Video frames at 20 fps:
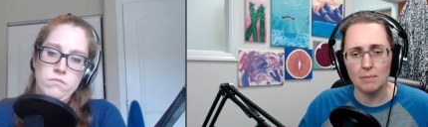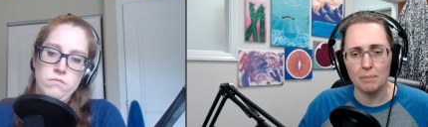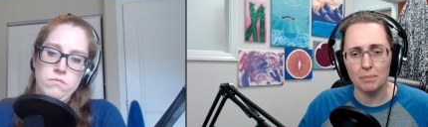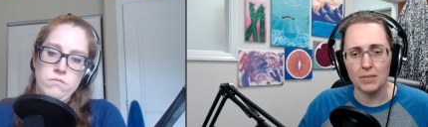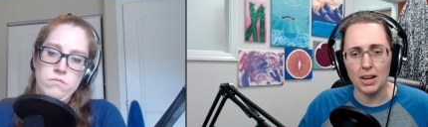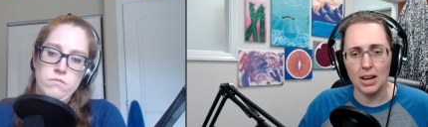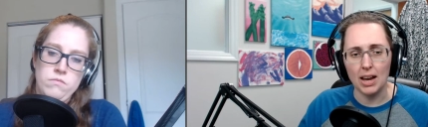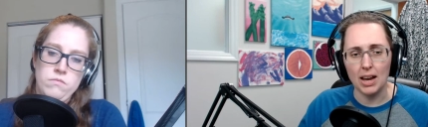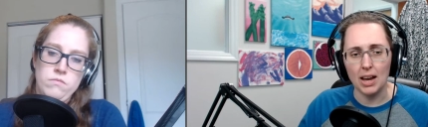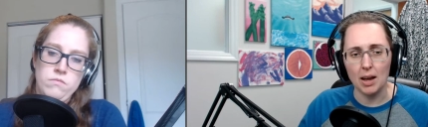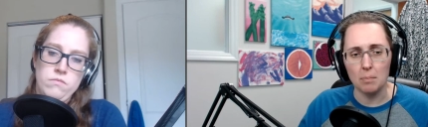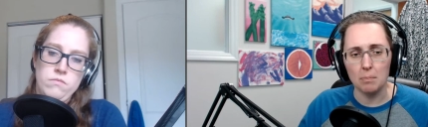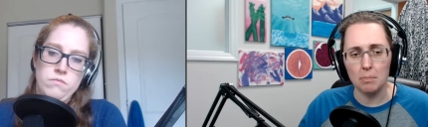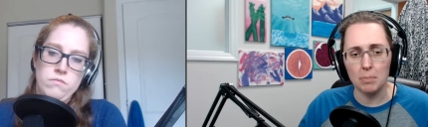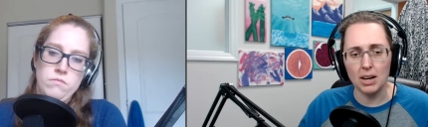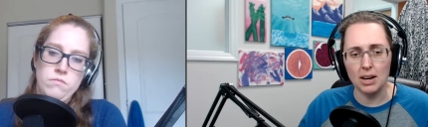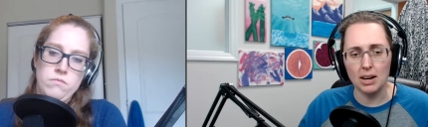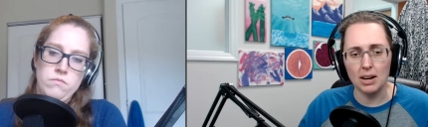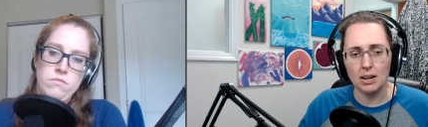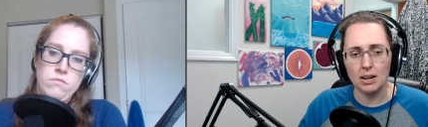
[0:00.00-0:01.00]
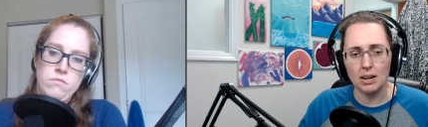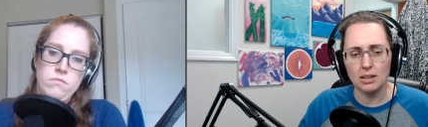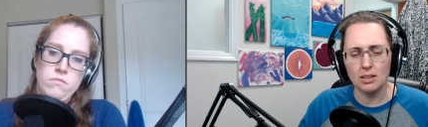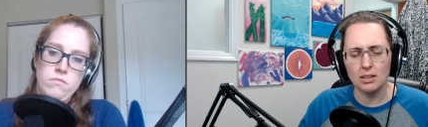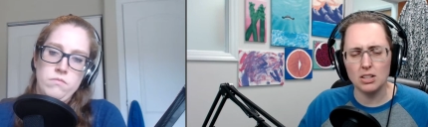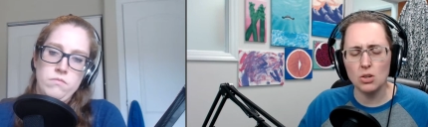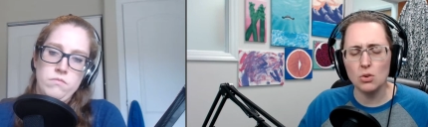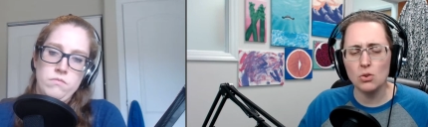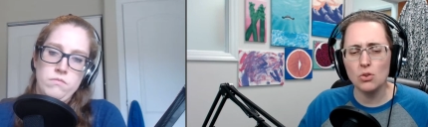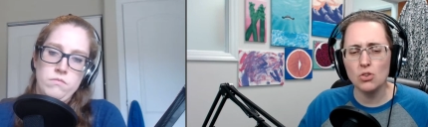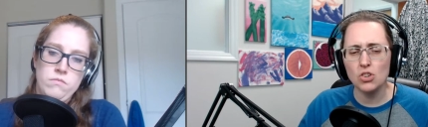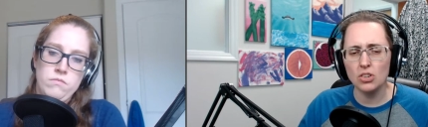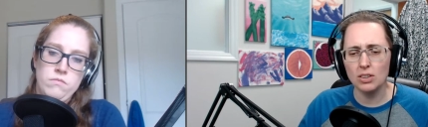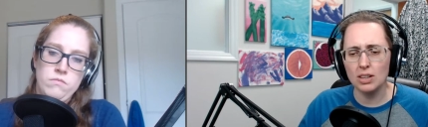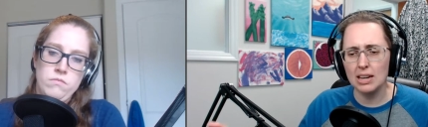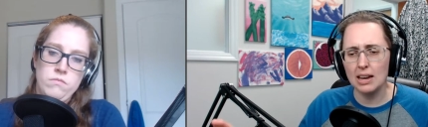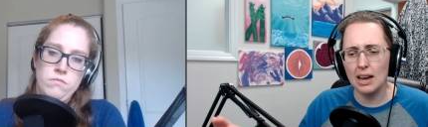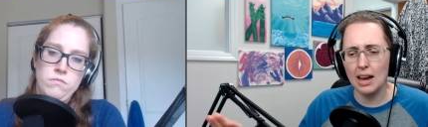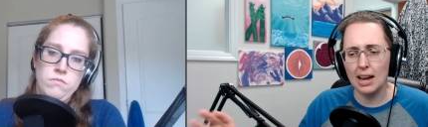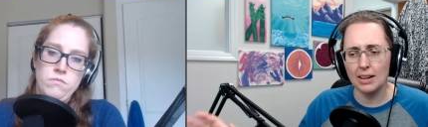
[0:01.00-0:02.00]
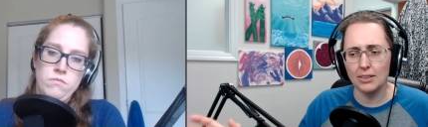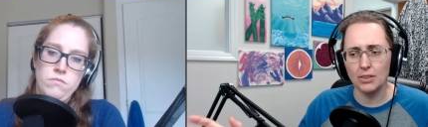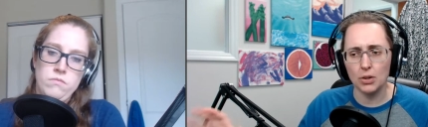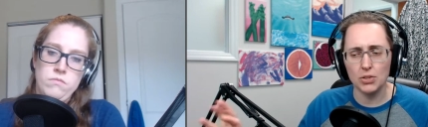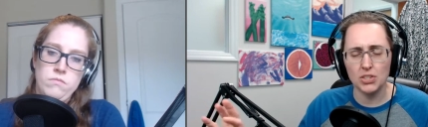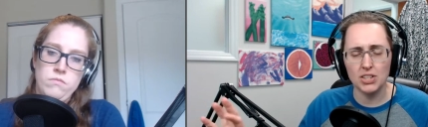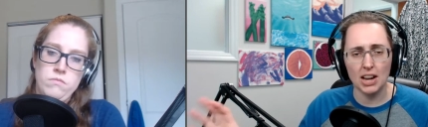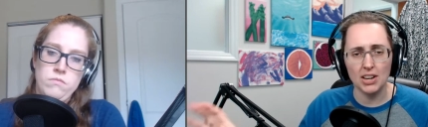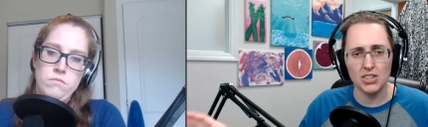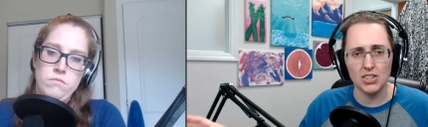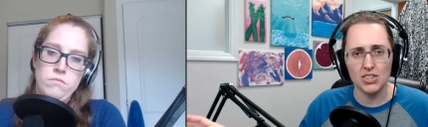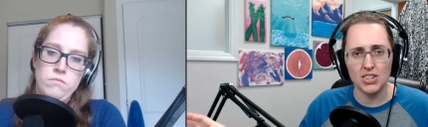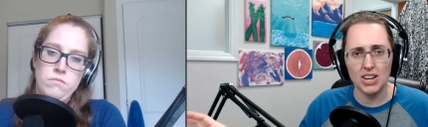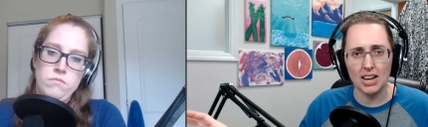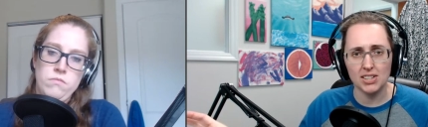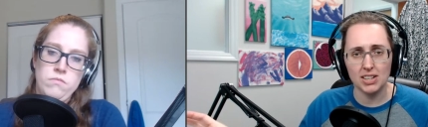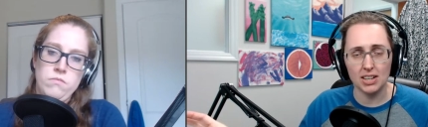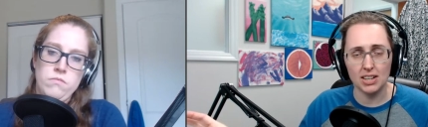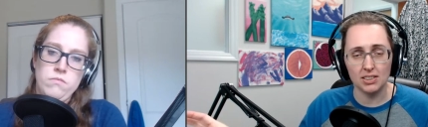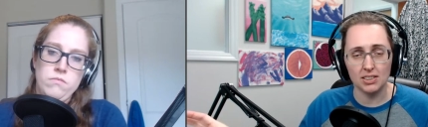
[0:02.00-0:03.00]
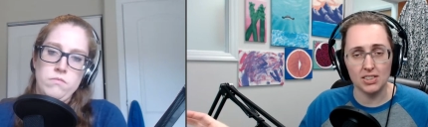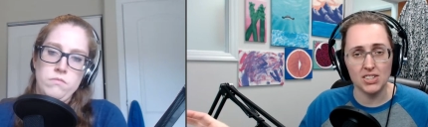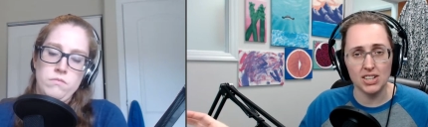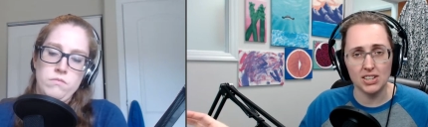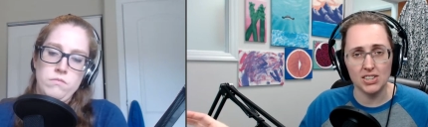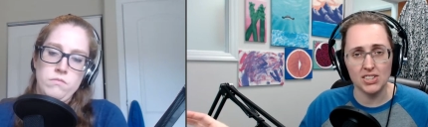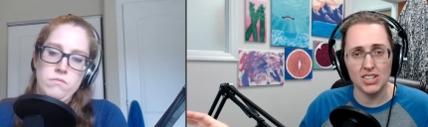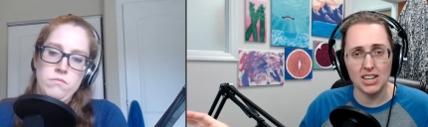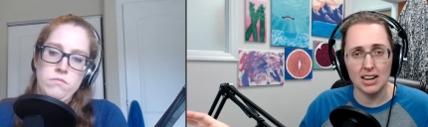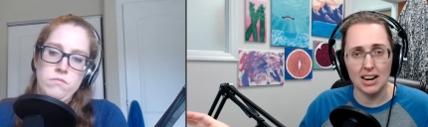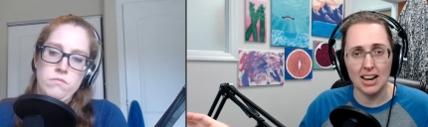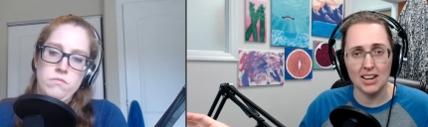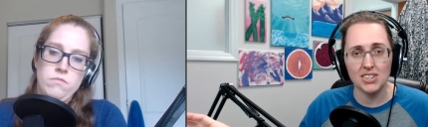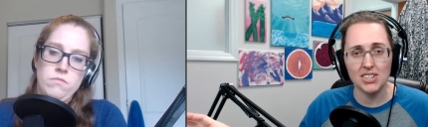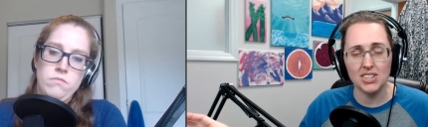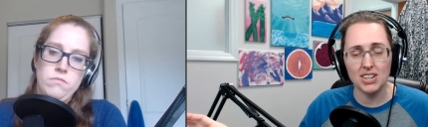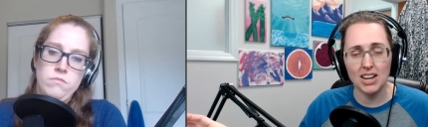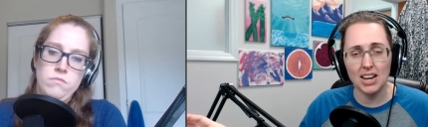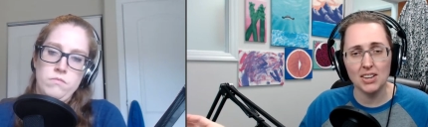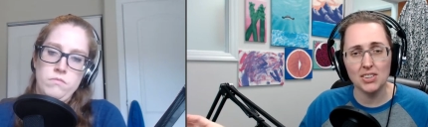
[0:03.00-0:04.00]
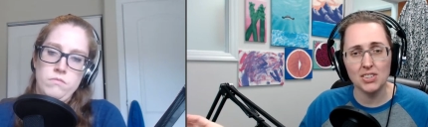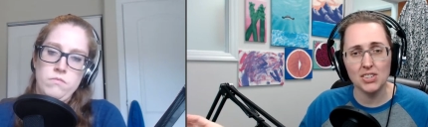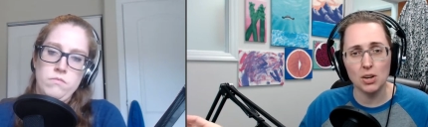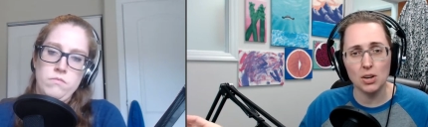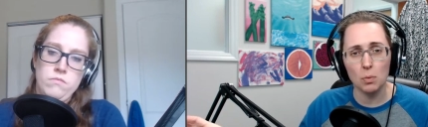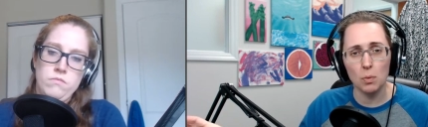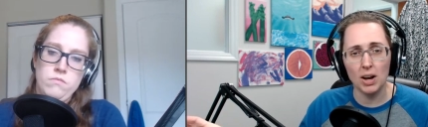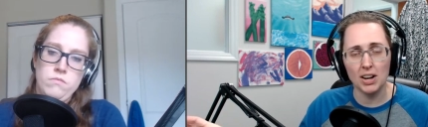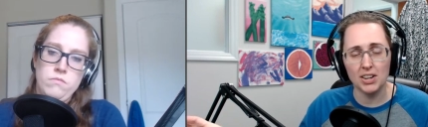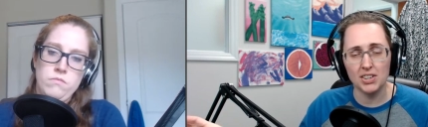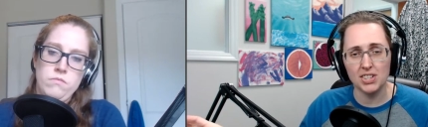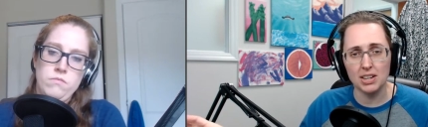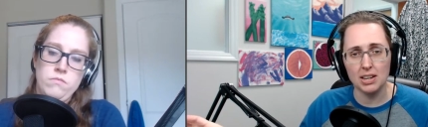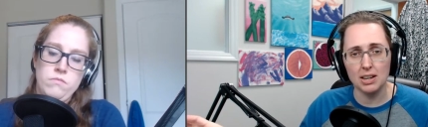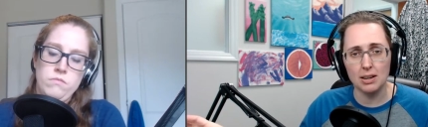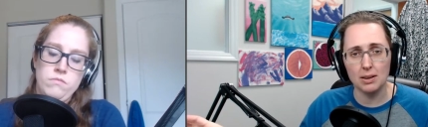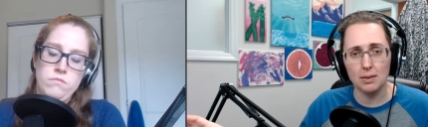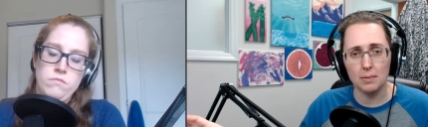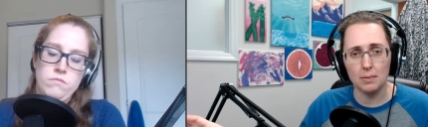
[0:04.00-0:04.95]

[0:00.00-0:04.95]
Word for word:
Speaker 1: Um, but usually on those kinds of tests, like the 16S test, you want to see